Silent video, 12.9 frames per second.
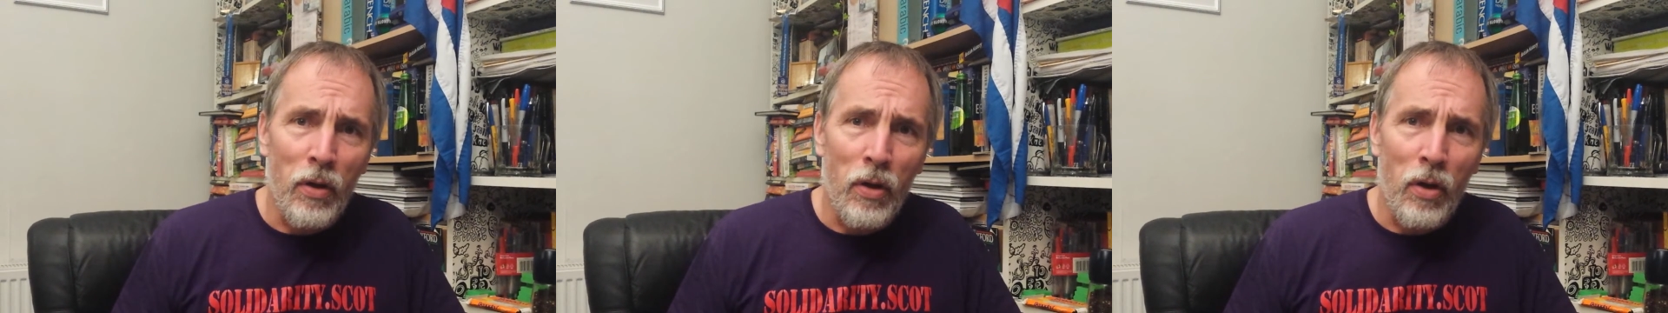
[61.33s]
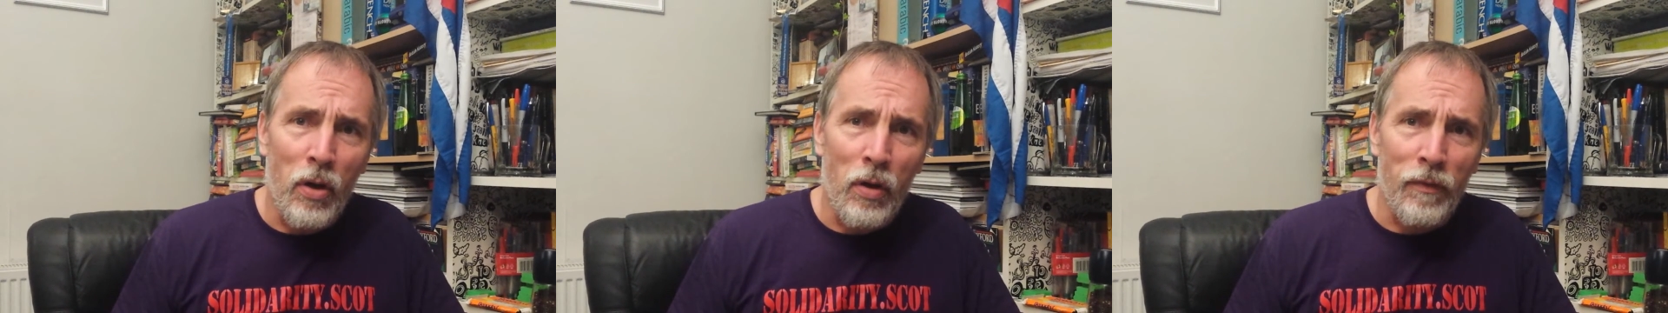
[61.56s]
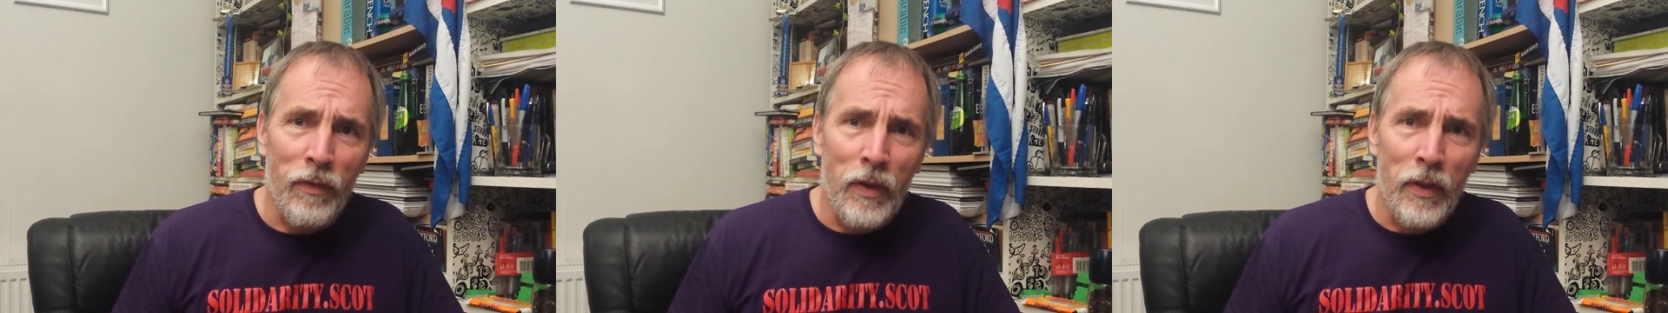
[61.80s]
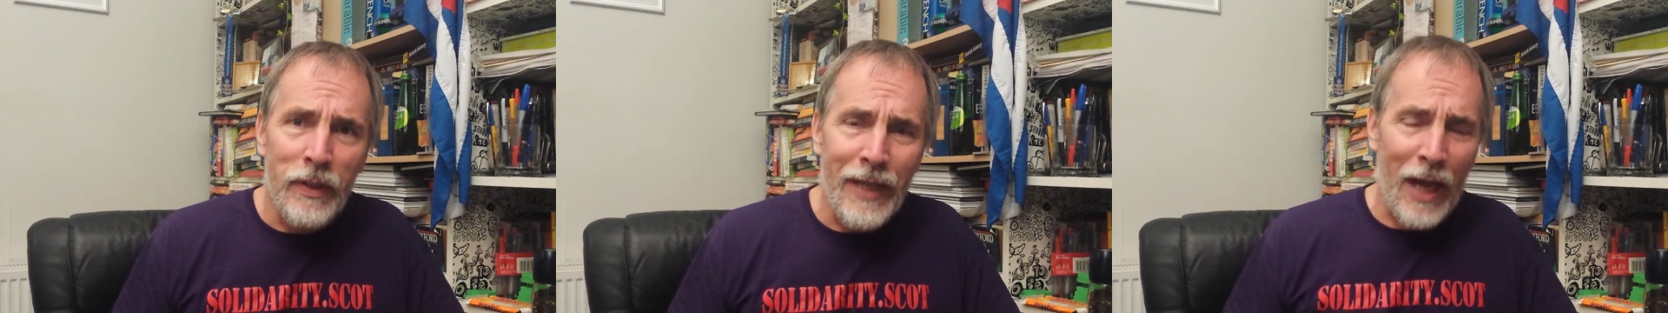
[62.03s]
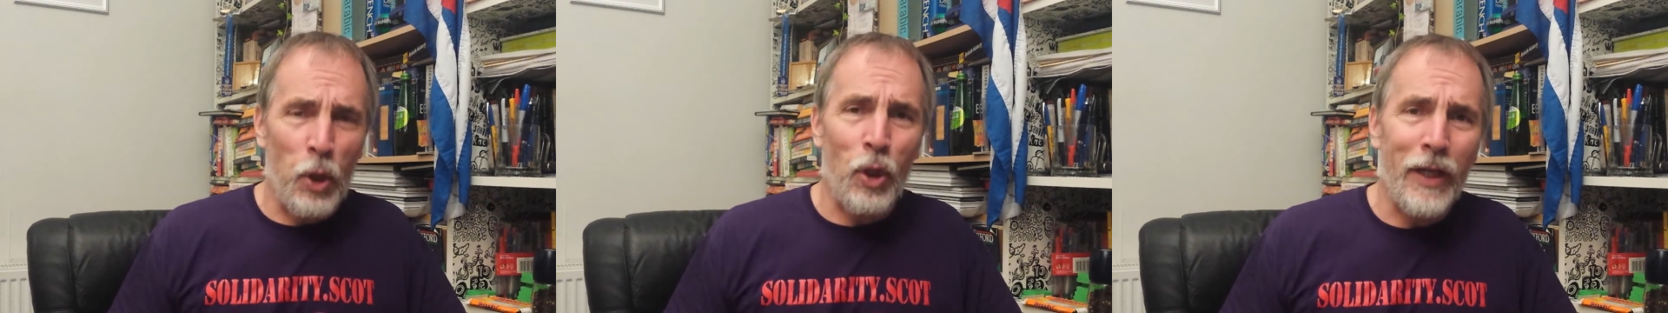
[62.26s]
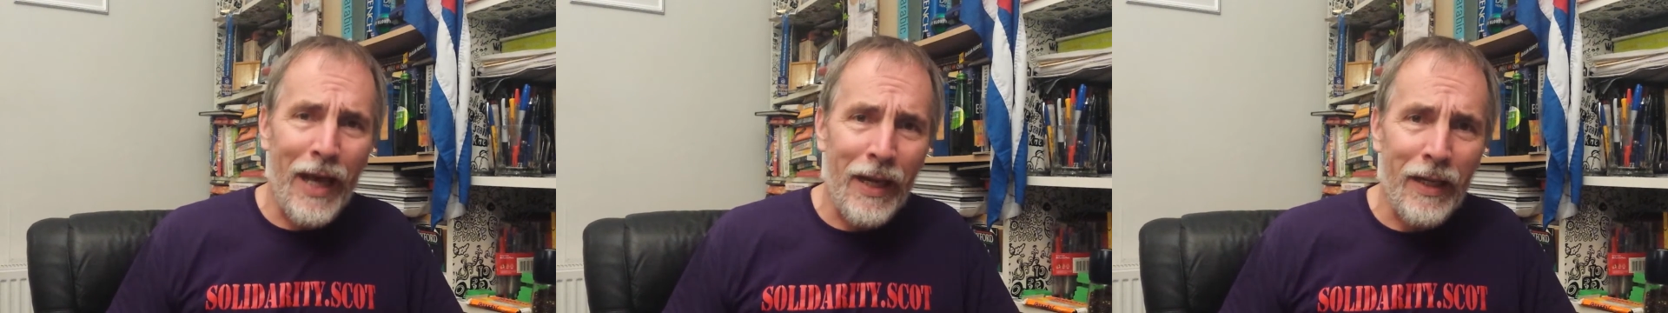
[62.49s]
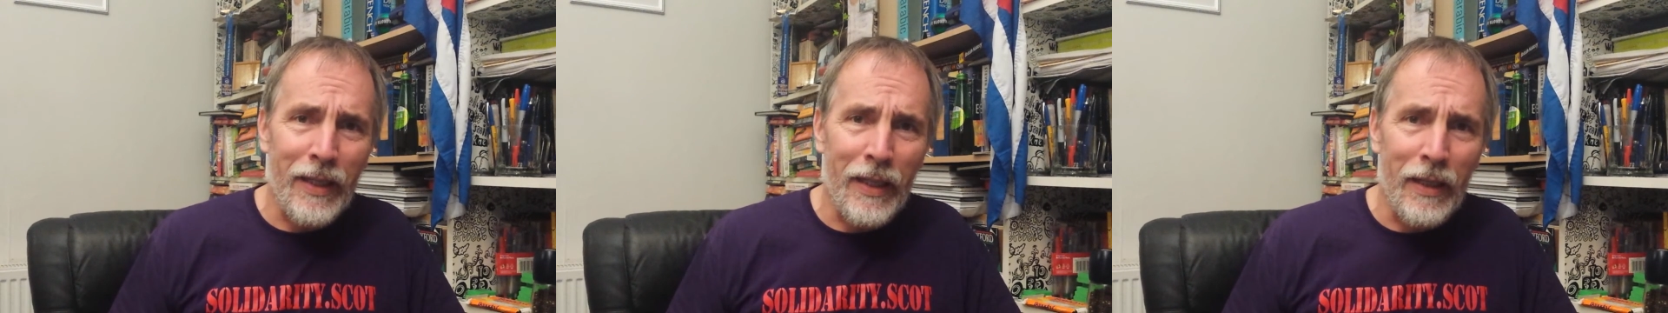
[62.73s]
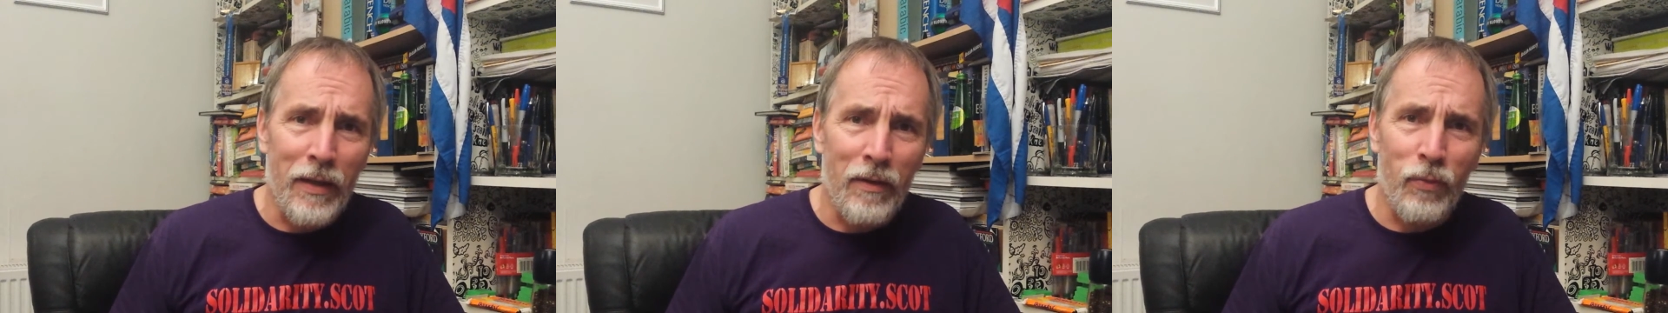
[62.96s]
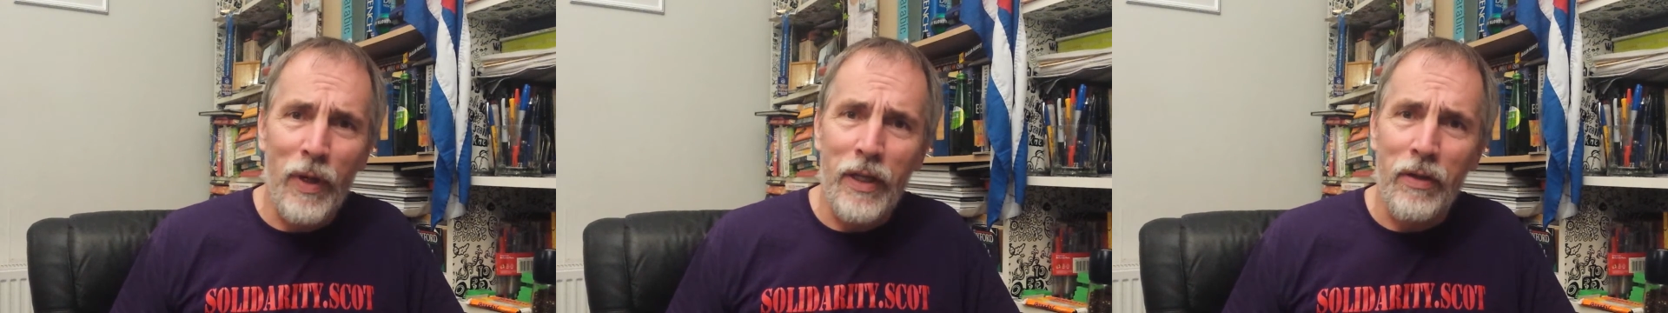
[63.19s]
of nationality, of
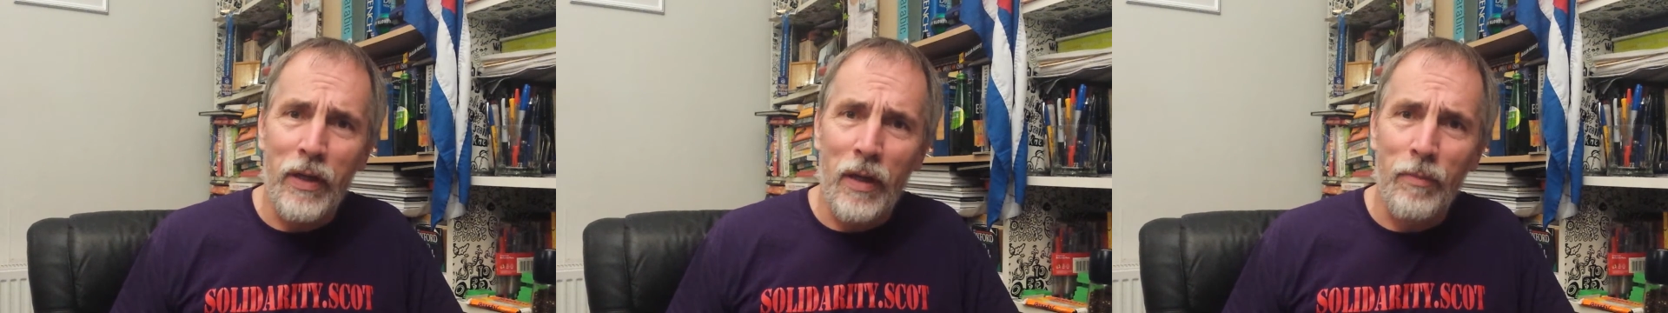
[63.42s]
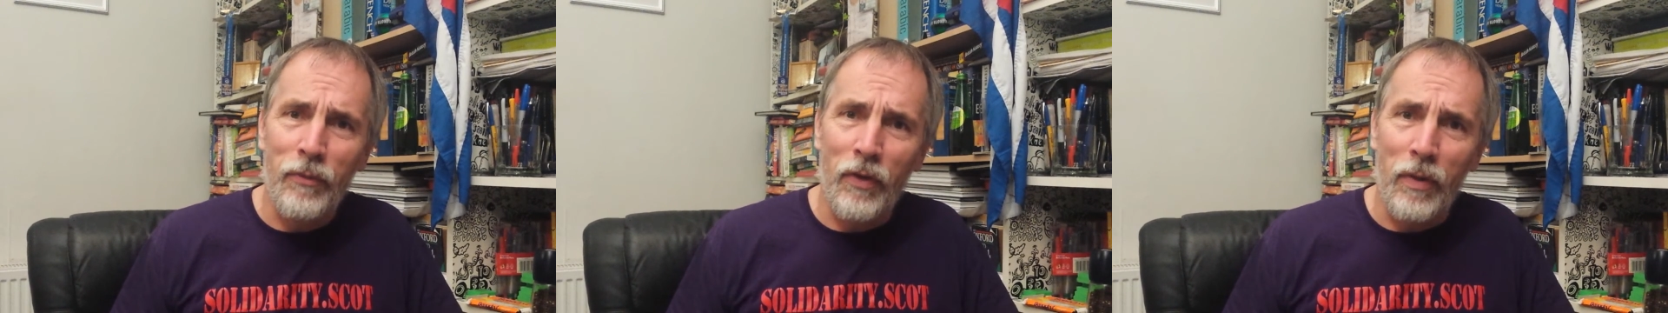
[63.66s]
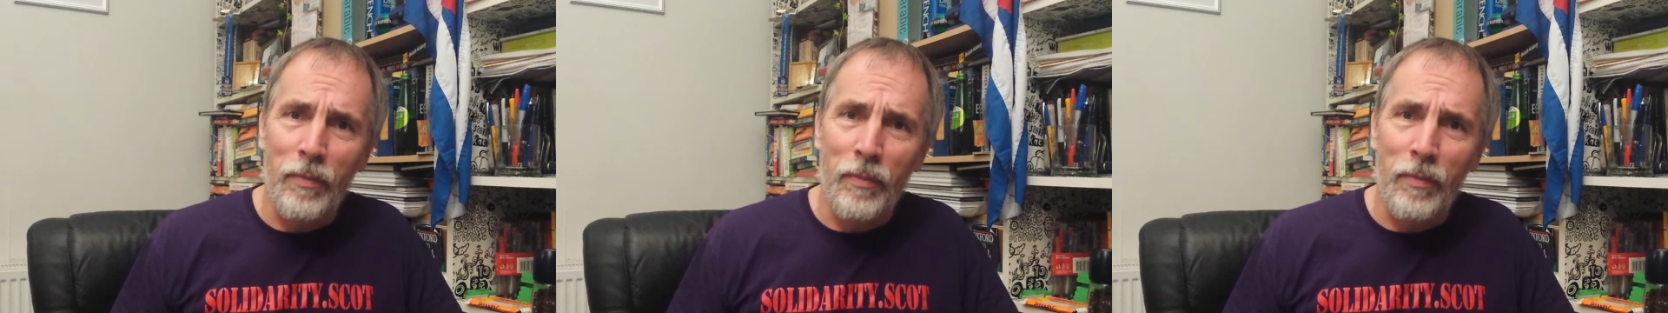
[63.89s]
where you come from.